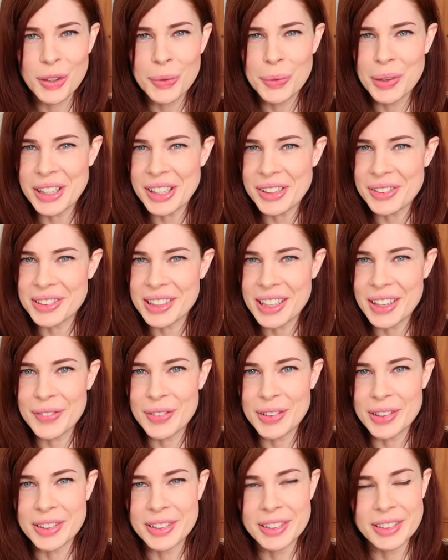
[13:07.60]
where you're
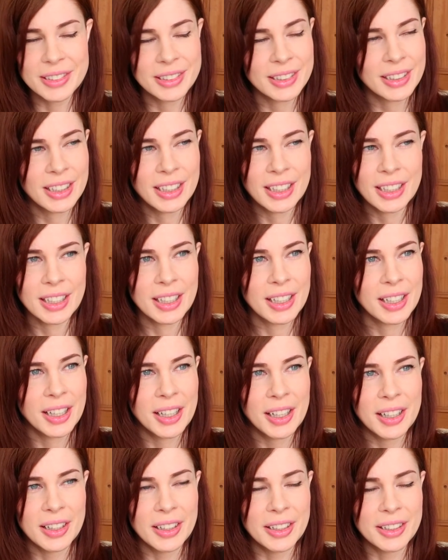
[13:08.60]
given
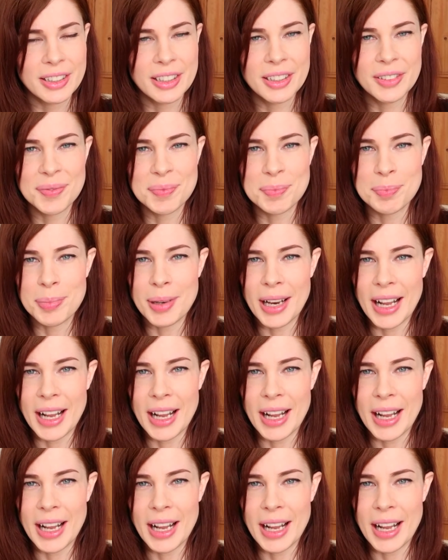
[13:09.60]
a kind of